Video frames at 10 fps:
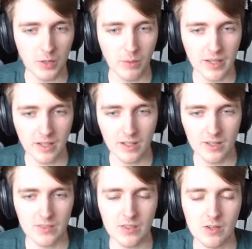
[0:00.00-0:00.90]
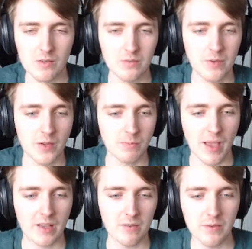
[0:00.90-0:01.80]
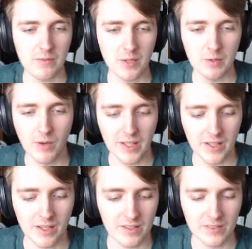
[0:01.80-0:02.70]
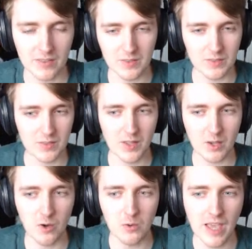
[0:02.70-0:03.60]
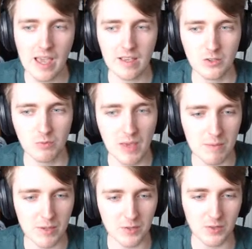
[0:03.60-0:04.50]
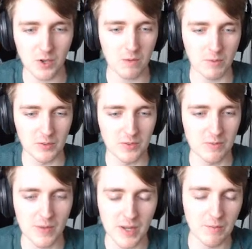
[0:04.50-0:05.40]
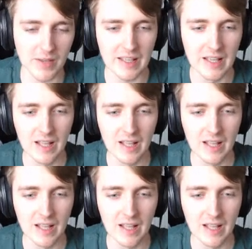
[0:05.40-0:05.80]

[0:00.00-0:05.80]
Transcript: white cards and a first pack of 50 white cards that are just like okay-ish maybe, and you cut most of them anyway.